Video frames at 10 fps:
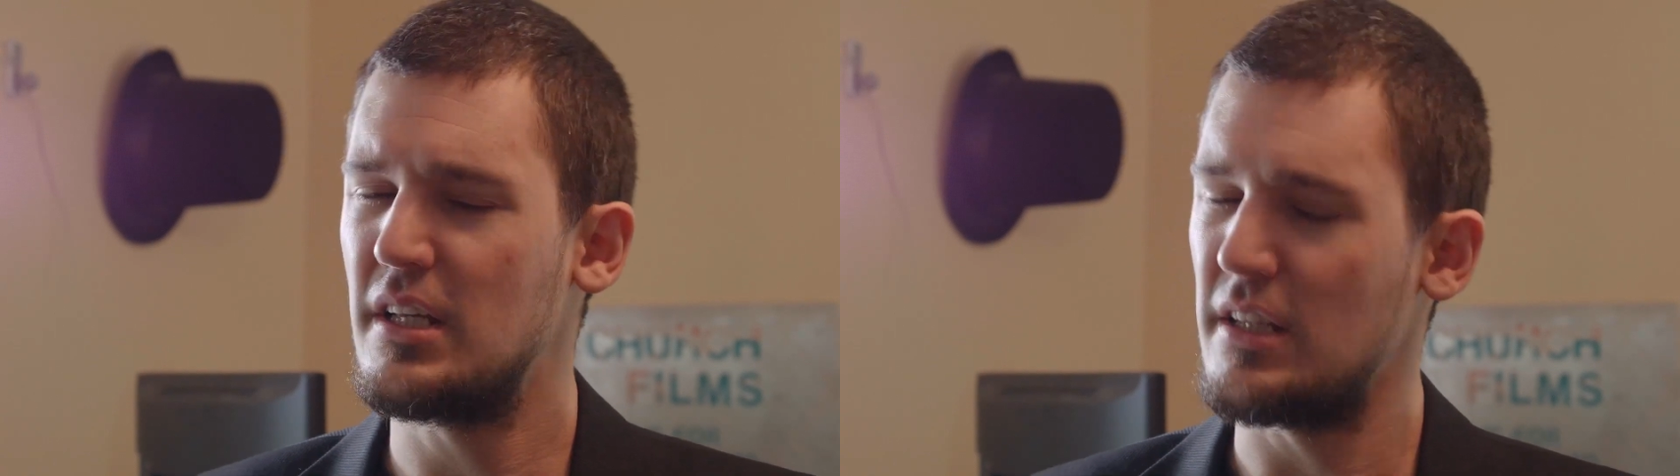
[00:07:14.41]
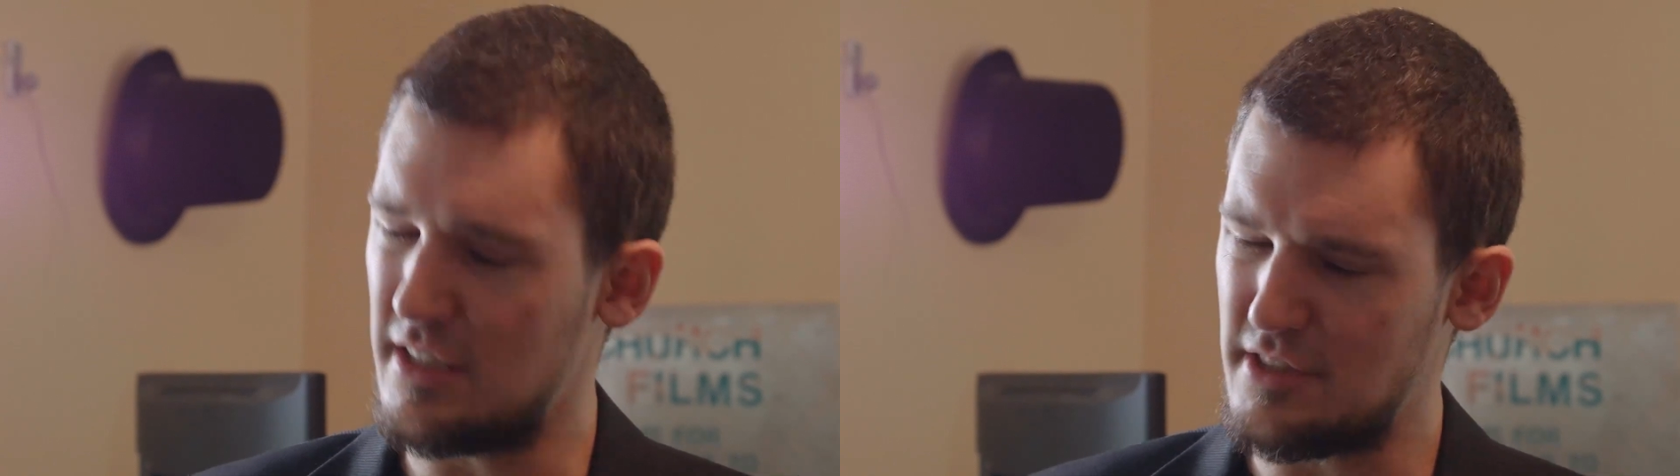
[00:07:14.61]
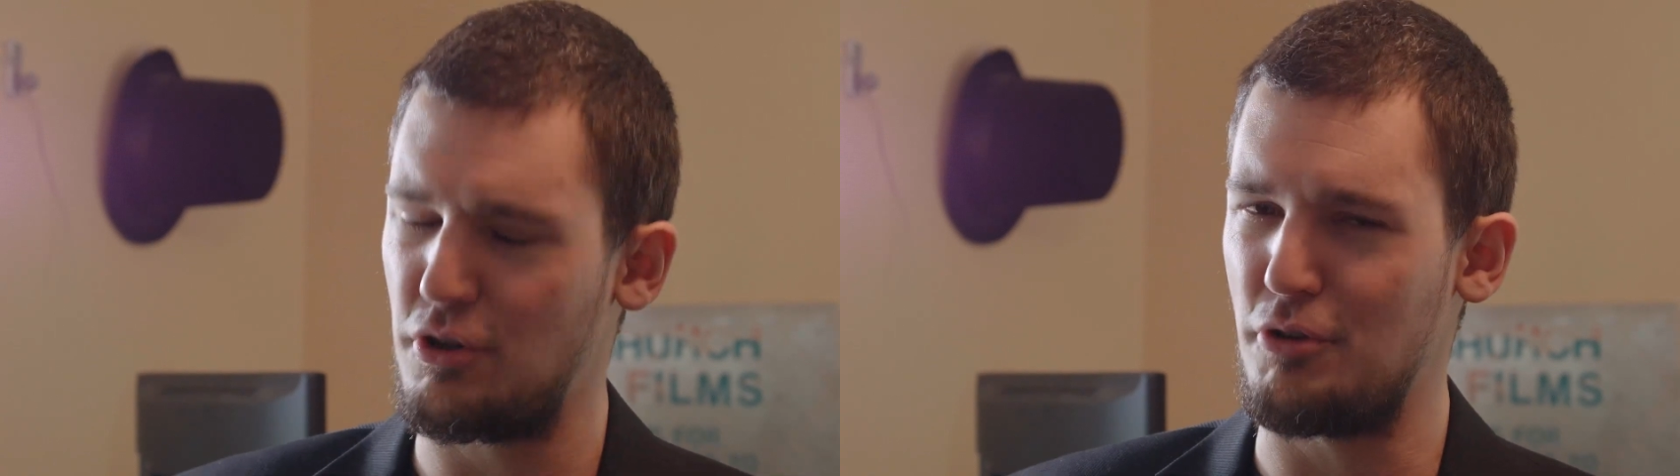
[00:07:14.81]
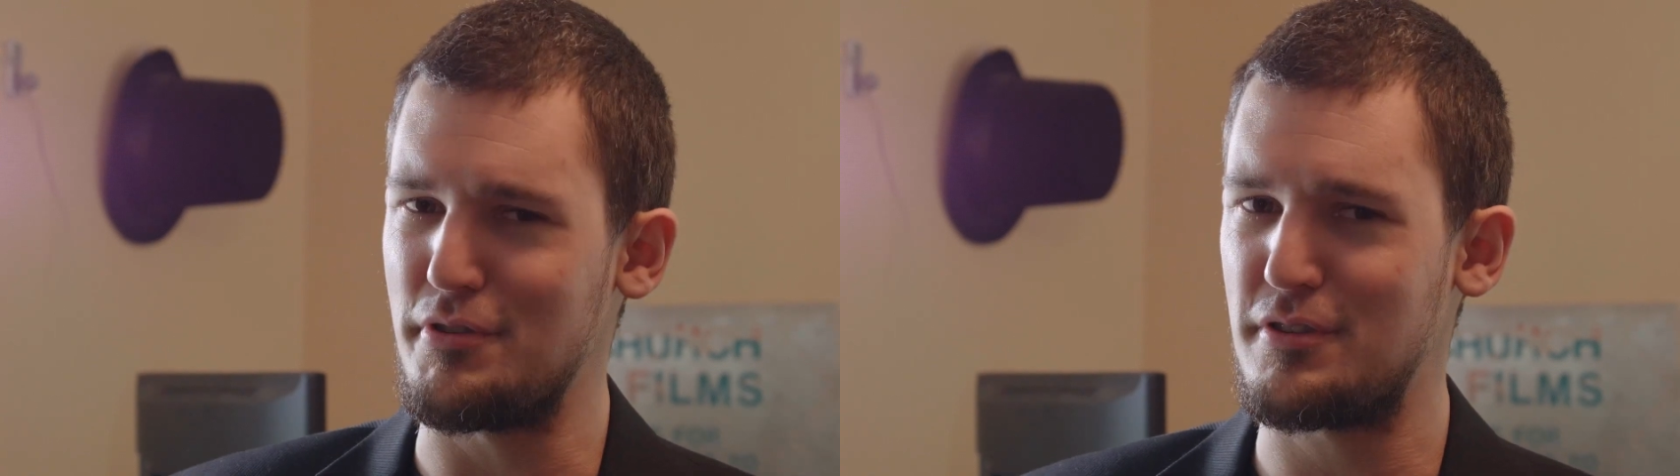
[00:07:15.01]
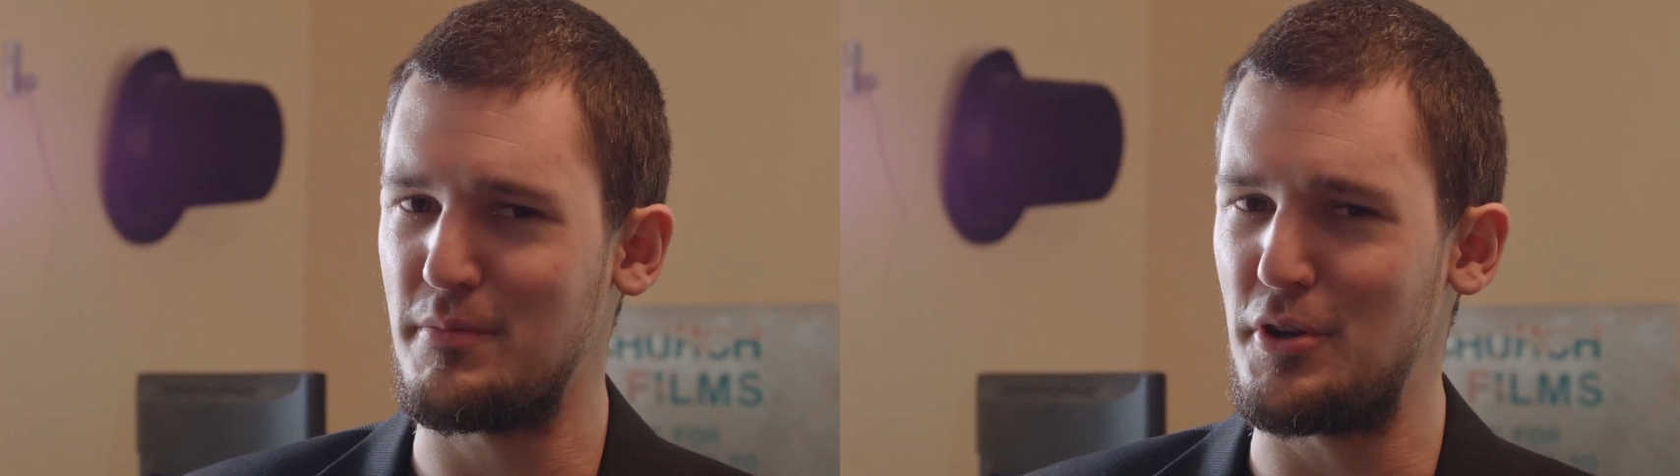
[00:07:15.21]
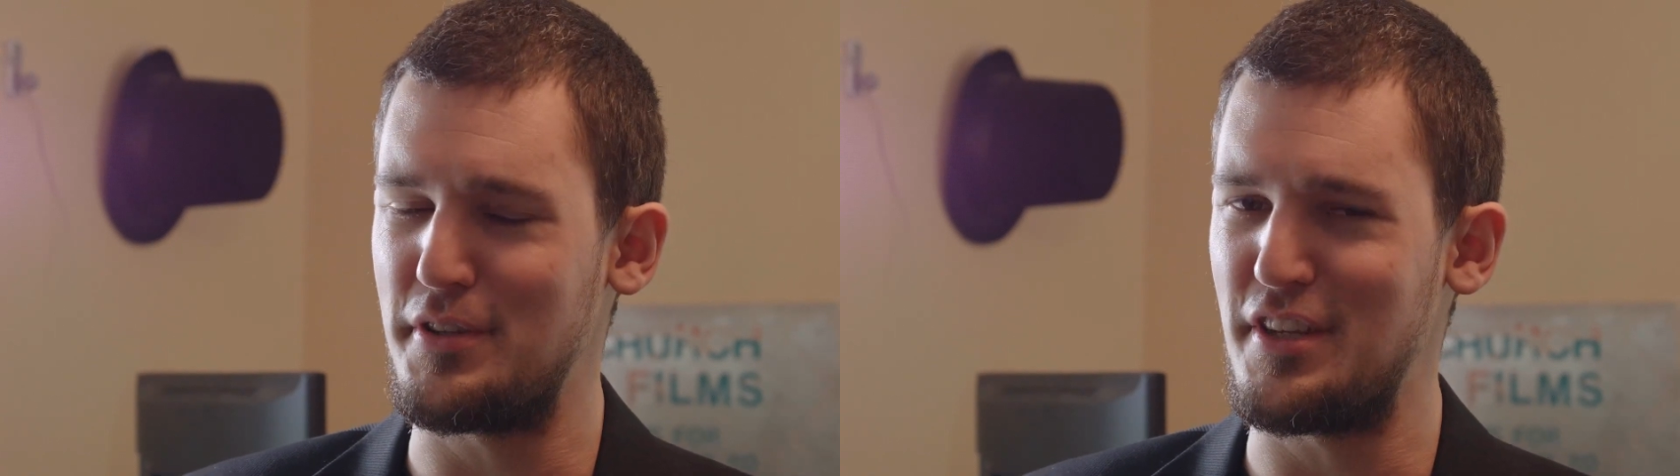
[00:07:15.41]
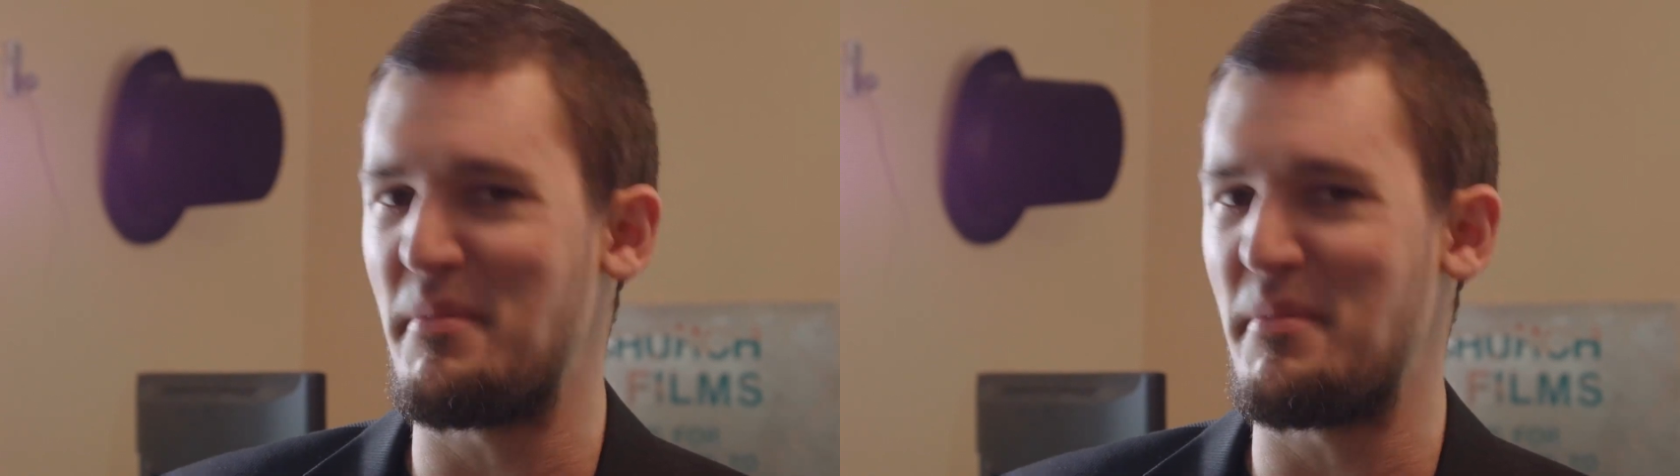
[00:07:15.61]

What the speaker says: And let's grow this community of